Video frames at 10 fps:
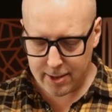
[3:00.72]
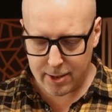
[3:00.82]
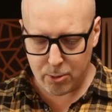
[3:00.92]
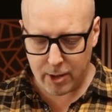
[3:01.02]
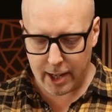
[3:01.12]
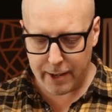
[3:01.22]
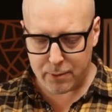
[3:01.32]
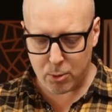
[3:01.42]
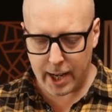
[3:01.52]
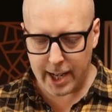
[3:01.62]
to the
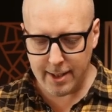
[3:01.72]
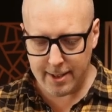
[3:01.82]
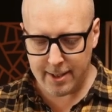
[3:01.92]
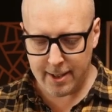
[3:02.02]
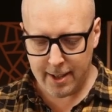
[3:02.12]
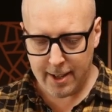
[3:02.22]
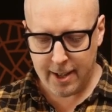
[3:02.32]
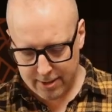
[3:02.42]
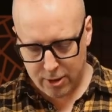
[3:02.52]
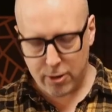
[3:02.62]
left right,
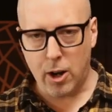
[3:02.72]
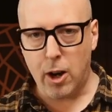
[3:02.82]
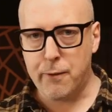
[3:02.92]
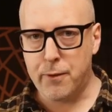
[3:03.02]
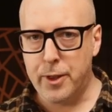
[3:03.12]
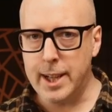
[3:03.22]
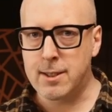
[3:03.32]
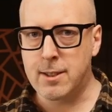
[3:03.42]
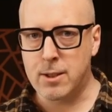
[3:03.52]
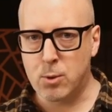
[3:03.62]
turn off
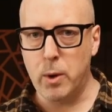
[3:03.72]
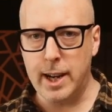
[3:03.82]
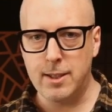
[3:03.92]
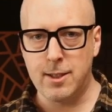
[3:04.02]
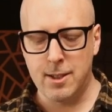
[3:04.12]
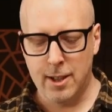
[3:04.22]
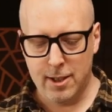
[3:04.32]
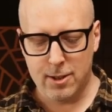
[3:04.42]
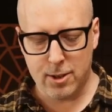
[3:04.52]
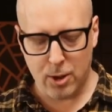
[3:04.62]
this switch,
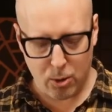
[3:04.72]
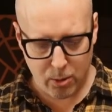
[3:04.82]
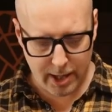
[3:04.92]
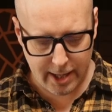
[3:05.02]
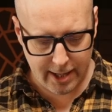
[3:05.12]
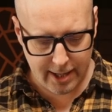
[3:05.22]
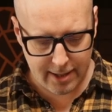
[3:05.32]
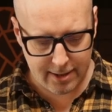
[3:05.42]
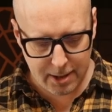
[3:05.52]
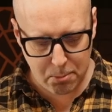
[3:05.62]
so uh,
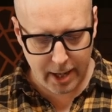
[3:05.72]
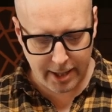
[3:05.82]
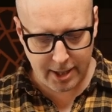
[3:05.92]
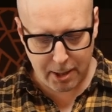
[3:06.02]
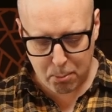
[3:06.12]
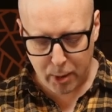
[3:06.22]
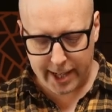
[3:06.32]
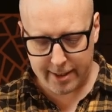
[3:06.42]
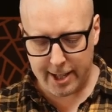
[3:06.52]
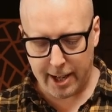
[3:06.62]
simulating a
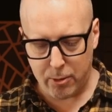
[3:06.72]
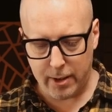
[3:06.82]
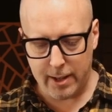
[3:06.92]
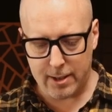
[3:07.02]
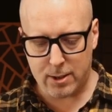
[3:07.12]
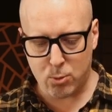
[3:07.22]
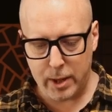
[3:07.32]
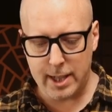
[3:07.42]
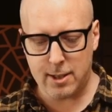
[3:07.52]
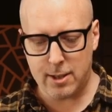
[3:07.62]
breakdown in the
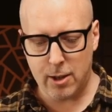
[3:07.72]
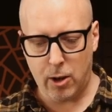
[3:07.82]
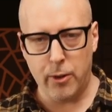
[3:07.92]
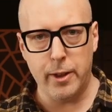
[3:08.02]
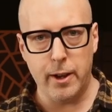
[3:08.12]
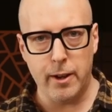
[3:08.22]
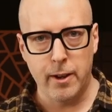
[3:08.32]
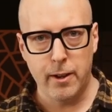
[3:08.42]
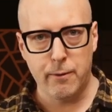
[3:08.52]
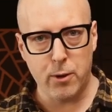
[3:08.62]
switch on the
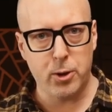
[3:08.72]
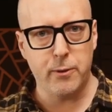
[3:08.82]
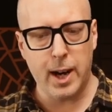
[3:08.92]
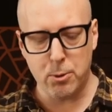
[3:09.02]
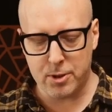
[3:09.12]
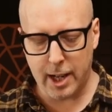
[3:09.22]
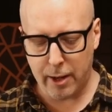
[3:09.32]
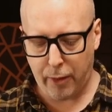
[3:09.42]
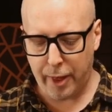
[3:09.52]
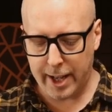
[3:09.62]
front of house
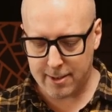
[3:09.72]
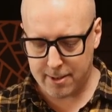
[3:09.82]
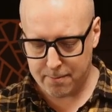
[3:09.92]
side of things.